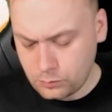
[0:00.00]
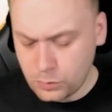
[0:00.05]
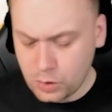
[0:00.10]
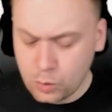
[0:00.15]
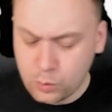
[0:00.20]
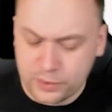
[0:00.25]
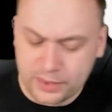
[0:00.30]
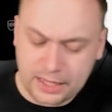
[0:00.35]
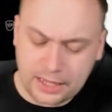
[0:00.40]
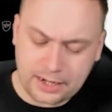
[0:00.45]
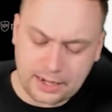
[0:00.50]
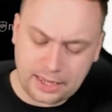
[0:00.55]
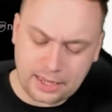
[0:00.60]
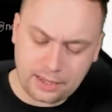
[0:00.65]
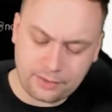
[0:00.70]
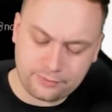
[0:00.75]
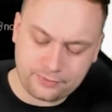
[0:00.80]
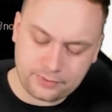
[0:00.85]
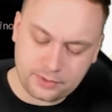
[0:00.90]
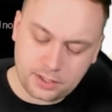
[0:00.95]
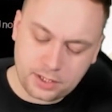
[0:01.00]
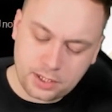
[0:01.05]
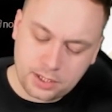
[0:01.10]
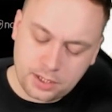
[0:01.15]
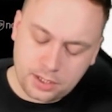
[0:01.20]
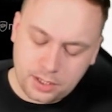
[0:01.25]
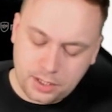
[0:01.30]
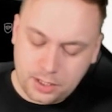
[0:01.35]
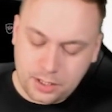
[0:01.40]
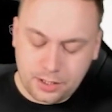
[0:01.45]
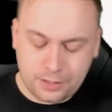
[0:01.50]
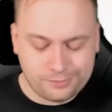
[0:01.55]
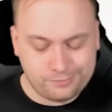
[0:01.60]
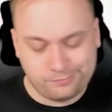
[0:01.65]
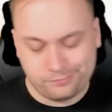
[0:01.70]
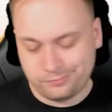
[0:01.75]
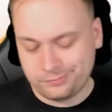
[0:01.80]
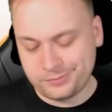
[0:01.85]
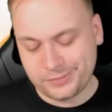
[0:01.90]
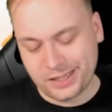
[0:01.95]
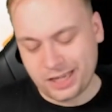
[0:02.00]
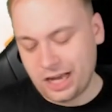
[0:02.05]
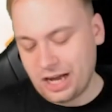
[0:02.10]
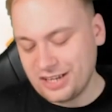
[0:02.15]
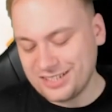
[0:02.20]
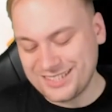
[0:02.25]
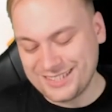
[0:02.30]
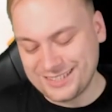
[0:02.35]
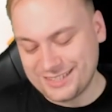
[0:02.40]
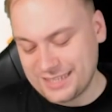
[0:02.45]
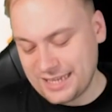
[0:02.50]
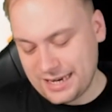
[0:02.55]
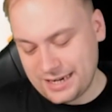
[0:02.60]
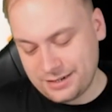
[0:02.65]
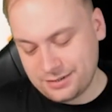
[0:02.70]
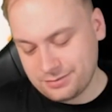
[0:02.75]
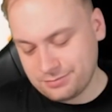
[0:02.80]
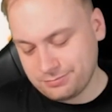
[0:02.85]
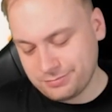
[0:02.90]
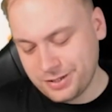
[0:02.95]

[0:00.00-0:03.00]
We then have Card's insane.